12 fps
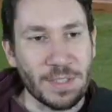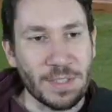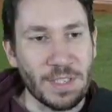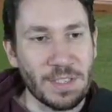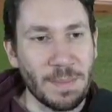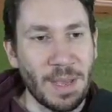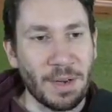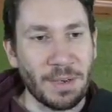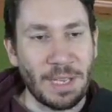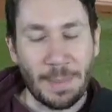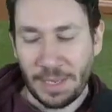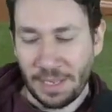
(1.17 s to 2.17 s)
Doesn't matter.
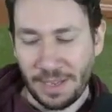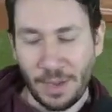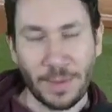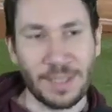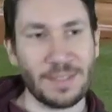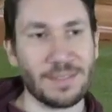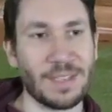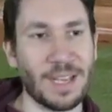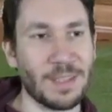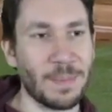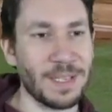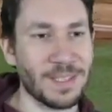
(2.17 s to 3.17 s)
I mean, I know he
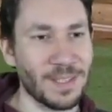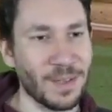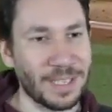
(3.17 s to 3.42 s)
got the bases loaded and